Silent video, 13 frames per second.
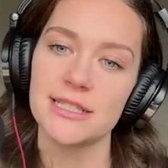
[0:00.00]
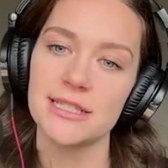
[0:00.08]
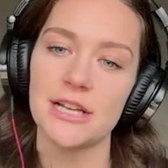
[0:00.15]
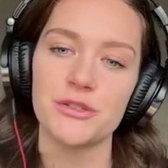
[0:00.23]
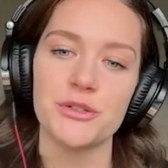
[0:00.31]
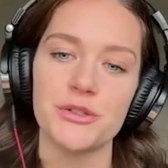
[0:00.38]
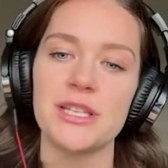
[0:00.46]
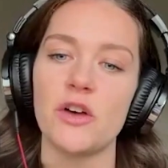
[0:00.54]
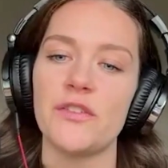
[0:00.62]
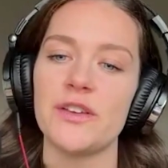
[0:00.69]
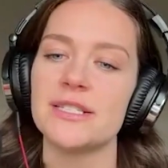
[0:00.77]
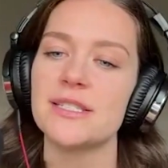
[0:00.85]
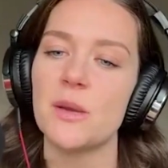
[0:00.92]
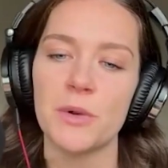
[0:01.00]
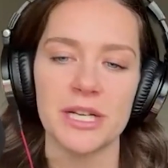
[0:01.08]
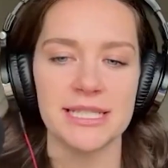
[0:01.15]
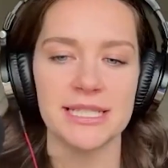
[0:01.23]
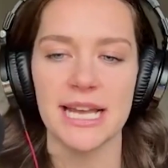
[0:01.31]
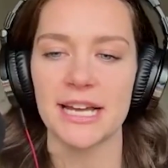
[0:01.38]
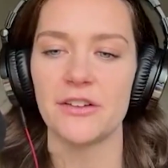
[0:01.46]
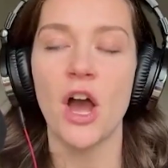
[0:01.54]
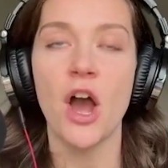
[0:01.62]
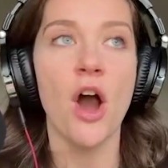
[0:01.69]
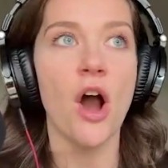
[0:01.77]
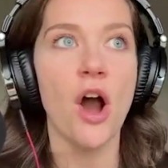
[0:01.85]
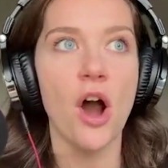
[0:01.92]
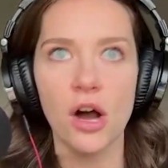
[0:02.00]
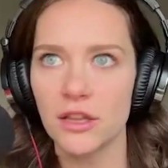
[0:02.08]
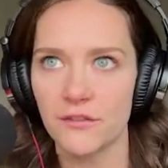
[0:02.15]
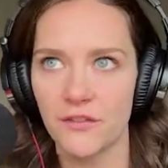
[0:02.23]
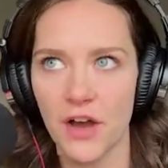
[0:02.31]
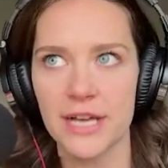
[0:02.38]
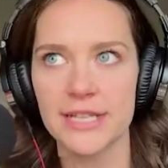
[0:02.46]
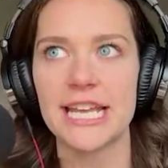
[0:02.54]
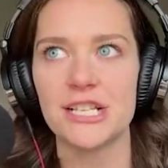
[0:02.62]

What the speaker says: Because that true self is somewhere inside of all of us.